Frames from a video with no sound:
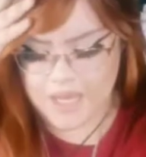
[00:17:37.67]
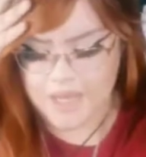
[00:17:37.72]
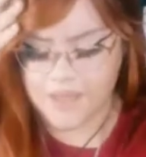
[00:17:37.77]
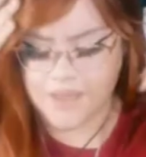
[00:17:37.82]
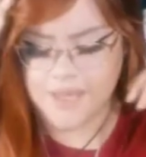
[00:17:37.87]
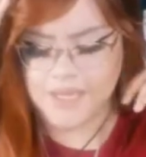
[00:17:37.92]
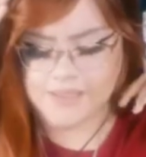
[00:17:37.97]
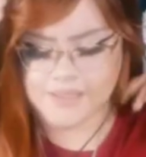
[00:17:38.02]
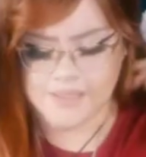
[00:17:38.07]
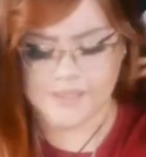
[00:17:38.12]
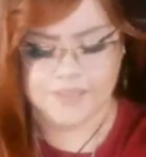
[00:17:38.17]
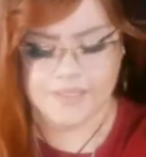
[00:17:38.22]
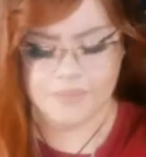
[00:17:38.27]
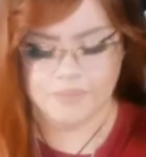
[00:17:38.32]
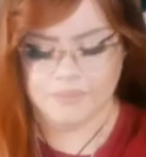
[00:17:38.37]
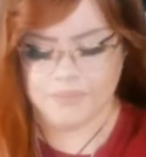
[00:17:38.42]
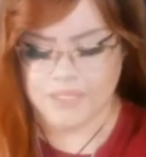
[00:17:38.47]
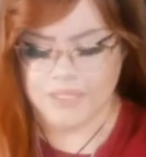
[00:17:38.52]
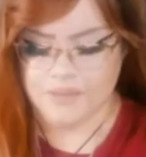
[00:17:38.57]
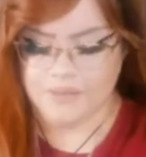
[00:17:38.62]
This is
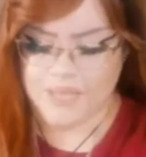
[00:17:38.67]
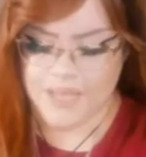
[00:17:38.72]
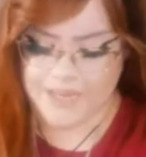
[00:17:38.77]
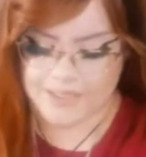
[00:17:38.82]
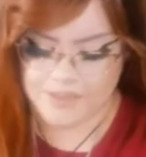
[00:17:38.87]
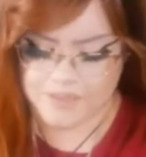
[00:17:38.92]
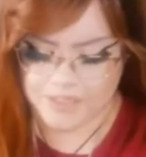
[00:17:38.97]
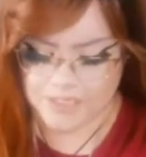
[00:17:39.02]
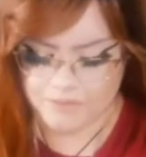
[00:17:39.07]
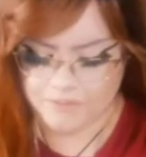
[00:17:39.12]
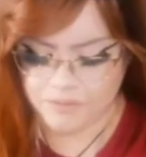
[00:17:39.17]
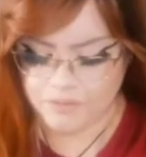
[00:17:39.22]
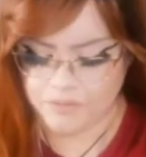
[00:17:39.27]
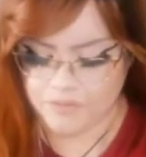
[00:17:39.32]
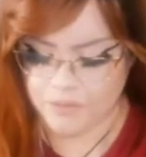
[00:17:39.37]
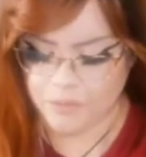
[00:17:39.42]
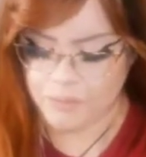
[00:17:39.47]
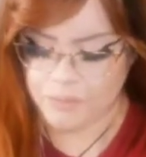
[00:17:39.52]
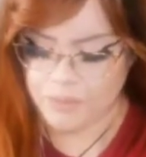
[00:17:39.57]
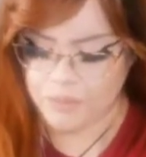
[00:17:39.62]
something that is going to
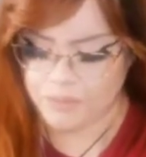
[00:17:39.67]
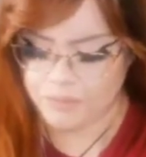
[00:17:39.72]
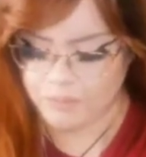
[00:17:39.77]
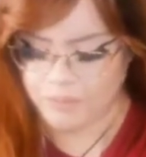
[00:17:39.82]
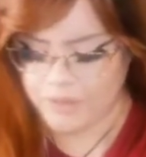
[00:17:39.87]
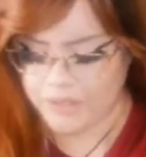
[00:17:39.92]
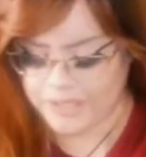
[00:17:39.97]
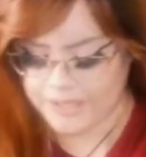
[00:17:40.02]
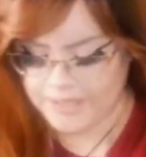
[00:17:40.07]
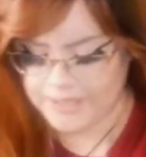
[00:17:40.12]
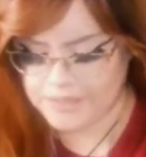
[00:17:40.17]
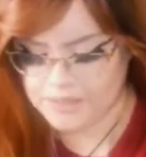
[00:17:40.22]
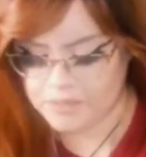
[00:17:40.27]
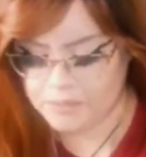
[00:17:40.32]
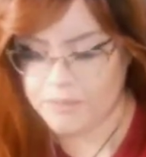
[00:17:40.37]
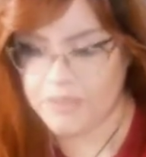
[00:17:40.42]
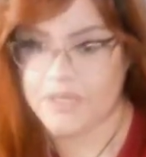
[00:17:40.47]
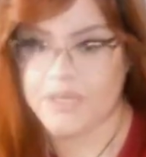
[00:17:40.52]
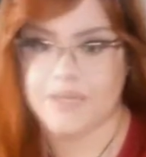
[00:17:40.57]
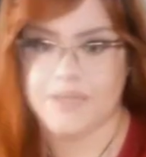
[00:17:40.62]
fulfill both
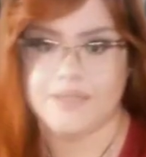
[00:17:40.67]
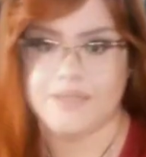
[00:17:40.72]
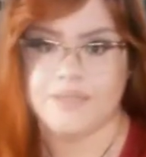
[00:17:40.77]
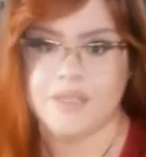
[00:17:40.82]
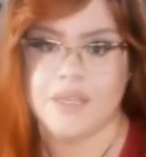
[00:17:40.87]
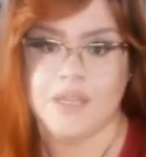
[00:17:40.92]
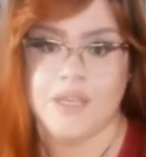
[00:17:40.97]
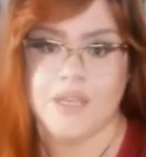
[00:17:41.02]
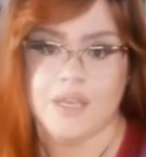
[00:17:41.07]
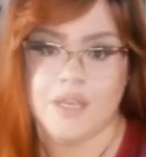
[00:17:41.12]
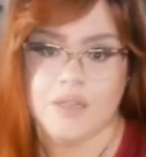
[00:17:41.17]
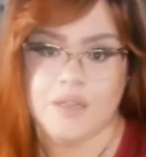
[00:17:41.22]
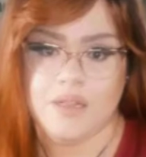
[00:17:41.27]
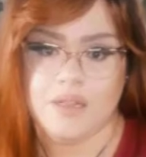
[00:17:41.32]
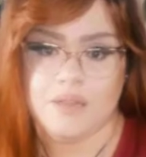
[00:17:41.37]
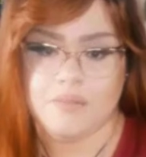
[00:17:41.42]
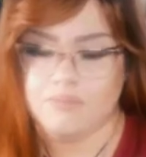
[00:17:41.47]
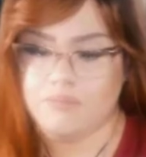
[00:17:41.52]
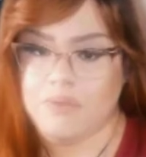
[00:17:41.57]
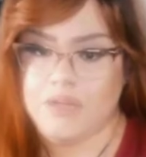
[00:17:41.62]
parties because,
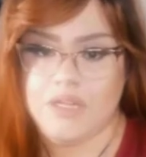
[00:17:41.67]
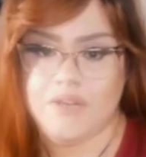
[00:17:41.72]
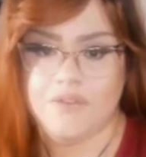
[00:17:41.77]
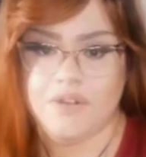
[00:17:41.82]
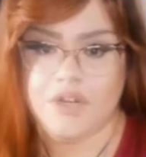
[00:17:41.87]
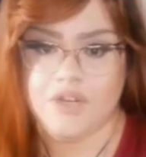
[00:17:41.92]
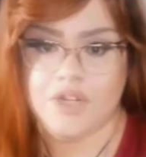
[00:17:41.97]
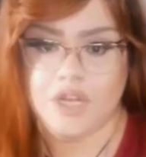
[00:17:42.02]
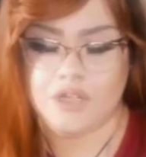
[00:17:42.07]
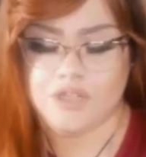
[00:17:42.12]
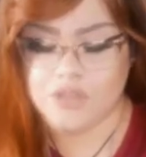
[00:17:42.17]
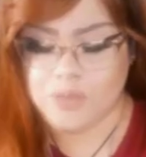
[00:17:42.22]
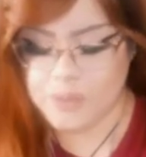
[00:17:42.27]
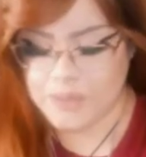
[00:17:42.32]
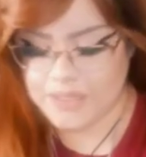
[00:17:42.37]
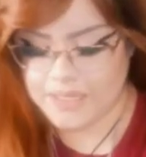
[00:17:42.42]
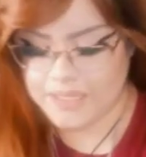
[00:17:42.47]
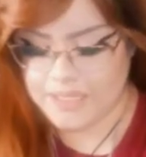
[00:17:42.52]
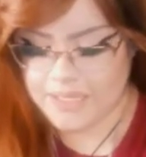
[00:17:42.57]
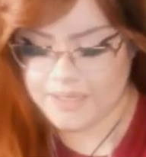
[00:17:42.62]
believe it or not, you
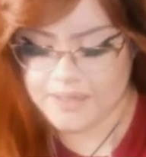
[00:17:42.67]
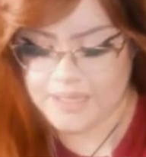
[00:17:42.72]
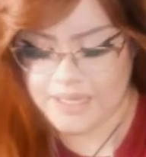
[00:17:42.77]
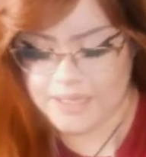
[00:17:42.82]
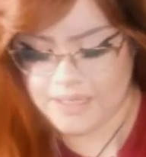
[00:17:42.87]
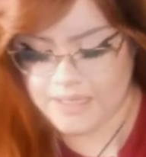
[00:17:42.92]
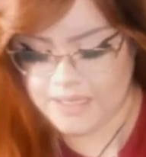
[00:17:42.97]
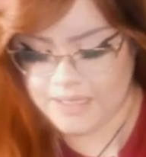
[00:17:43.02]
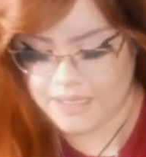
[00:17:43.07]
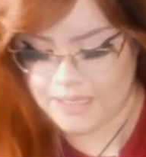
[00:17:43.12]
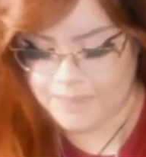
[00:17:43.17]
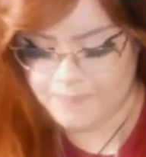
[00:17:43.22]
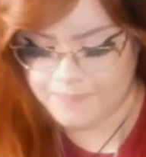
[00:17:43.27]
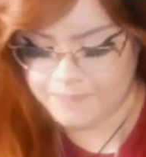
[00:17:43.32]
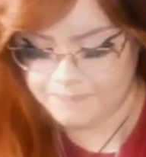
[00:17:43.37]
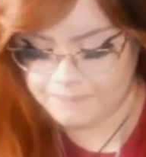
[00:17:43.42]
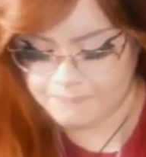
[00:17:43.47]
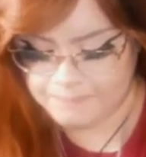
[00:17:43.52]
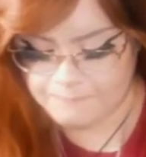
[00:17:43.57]
needed it. They needed it.